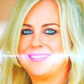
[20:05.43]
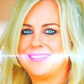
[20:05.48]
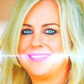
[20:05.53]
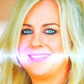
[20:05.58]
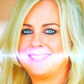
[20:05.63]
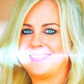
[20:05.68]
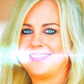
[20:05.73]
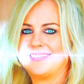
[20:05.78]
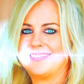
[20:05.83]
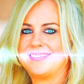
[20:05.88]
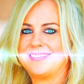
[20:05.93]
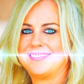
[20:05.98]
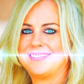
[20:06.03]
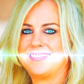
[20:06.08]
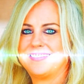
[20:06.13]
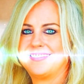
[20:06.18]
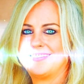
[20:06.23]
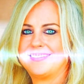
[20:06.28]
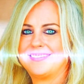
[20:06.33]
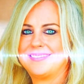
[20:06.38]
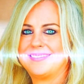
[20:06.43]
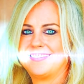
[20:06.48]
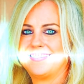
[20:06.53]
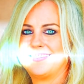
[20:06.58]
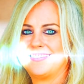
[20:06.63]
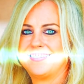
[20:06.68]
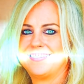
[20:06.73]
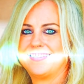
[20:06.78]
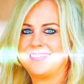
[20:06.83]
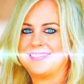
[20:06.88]
I heard a lot of you
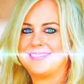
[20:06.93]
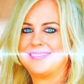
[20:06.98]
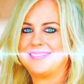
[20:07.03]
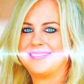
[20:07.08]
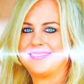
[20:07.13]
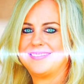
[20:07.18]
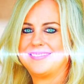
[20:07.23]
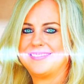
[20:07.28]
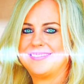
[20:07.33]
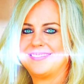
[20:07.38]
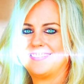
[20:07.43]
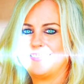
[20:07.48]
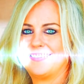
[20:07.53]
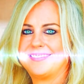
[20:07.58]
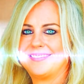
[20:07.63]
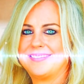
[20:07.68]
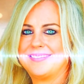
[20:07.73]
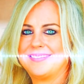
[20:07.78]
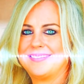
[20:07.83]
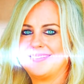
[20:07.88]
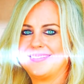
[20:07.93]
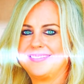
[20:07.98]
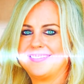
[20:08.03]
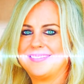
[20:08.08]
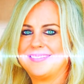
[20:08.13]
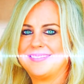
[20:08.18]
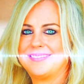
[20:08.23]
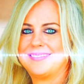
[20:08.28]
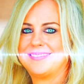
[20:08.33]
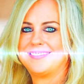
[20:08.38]
guys have the belief that I am
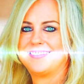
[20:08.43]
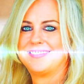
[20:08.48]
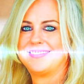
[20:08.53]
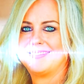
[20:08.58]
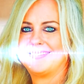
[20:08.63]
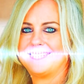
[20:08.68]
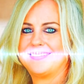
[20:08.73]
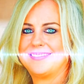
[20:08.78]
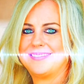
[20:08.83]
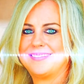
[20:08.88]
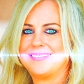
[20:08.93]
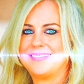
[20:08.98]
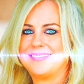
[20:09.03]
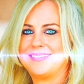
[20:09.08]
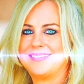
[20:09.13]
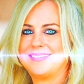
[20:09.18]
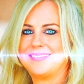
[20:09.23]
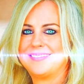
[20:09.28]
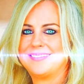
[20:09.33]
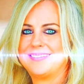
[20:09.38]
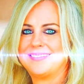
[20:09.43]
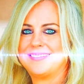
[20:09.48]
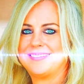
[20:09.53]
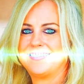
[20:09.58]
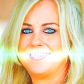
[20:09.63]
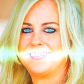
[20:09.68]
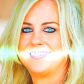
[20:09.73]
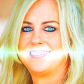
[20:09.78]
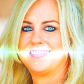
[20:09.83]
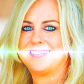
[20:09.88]
unworthy, okay?
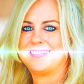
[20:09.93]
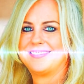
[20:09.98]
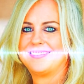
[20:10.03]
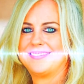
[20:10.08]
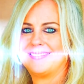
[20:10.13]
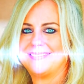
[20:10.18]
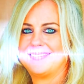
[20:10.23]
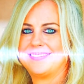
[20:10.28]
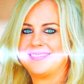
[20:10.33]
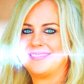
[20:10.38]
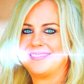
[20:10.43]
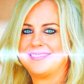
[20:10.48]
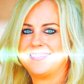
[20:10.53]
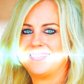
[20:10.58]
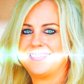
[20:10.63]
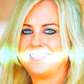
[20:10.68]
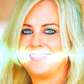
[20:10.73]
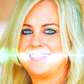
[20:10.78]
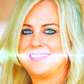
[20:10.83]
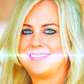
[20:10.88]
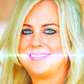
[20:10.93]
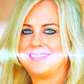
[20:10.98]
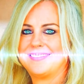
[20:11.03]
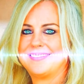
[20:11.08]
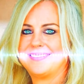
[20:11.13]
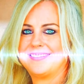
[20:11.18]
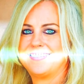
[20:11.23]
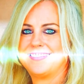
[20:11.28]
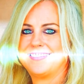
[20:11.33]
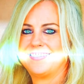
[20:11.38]
So you might have heard a different
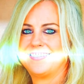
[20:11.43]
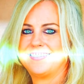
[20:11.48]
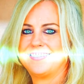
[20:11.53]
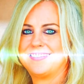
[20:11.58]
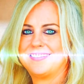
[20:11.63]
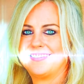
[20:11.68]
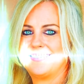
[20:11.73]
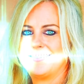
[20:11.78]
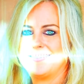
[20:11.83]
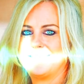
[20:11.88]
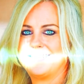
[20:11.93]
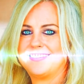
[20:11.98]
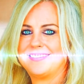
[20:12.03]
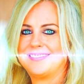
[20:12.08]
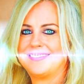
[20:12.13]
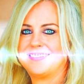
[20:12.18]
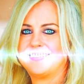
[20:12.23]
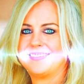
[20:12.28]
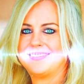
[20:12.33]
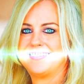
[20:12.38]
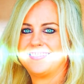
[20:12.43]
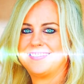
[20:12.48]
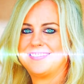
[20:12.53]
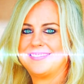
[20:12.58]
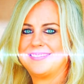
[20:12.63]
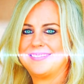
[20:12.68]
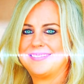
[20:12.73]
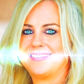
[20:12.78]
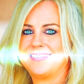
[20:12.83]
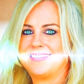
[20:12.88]
belief, but what age
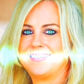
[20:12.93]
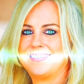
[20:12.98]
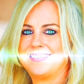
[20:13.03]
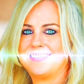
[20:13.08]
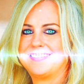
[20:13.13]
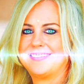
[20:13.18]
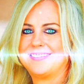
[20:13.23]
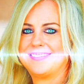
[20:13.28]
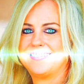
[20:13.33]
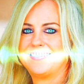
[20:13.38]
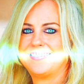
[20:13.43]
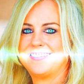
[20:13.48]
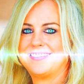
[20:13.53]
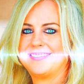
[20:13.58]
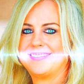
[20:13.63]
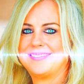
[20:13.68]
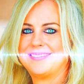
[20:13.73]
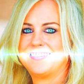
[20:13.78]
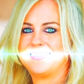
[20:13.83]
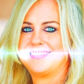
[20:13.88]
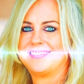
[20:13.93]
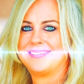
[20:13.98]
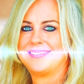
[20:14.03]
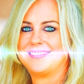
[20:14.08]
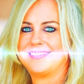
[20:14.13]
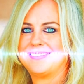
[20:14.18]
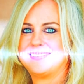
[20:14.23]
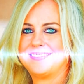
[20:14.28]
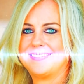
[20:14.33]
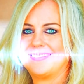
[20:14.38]
is the first age that you
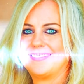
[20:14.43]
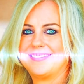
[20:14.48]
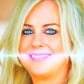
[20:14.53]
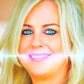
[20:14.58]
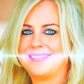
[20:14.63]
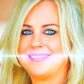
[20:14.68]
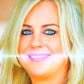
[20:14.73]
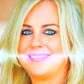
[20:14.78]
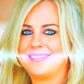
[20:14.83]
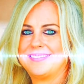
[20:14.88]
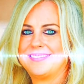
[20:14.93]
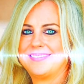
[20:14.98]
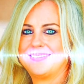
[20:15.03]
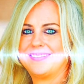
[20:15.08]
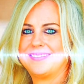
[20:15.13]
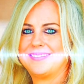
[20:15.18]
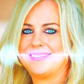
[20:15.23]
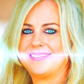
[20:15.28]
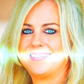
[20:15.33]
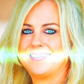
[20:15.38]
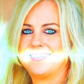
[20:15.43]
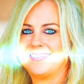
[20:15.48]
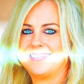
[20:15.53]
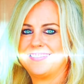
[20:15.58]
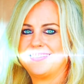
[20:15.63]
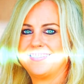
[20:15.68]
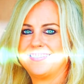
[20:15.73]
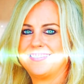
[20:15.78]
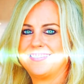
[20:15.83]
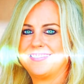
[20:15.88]
duplicated the belief that
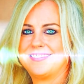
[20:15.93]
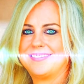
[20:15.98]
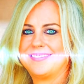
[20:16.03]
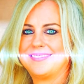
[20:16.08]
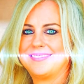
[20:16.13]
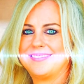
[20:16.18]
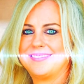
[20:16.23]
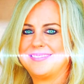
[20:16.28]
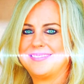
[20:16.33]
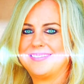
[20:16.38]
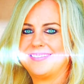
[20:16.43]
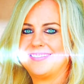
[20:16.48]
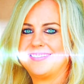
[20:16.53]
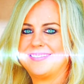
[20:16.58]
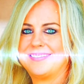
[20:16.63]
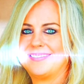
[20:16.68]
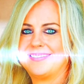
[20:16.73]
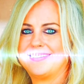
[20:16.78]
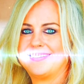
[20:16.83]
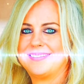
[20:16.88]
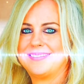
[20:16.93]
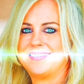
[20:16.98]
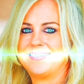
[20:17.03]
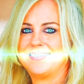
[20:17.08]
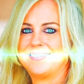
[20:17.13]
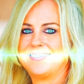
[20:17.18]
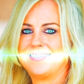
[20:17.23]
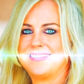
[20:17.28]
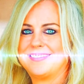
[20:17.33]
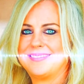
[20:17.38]
sabotages you, whatever it
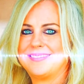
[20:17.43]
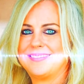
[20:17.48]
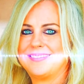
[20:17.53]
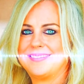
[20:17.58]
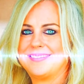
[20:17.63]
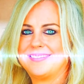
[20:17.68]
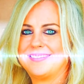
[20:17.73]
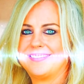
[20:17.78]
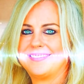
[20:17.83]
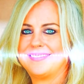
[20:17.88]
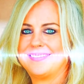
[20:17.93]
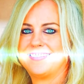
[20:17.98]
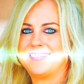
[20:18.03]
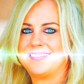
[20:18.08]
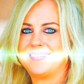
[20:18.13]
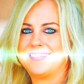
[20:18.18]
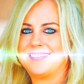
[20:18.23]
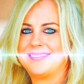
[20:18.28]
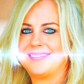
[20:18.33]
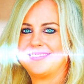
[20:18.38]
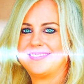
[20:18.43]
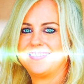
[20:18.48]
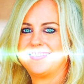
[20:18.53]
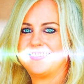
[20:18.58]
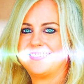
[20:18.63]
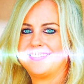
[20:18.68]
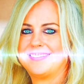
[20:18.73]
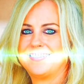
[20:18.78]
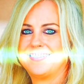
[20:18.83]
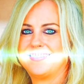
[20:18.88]
is? What age is the
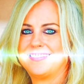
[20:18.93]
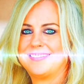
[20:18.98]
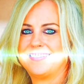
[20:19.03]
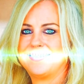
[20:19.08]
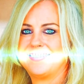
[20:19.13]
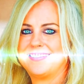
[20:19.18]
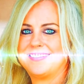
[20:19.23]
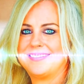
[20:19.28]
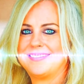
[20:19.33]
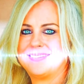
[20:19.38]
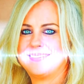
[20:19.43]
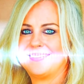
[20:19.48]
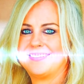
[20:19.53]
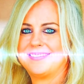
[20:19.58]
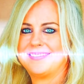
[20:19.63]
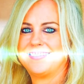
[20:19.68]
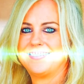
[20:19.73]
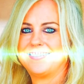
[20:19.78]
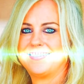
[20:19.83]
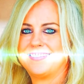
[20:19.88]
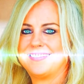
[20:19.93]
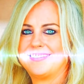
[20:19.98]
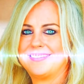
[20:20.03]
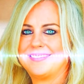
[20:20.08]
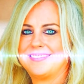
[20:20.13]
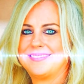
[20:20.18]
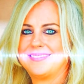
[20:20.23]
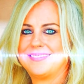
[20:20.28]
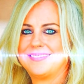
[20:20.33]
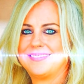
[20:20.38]
first age that you duplicated this
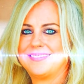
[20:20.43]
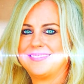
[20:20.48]
belief?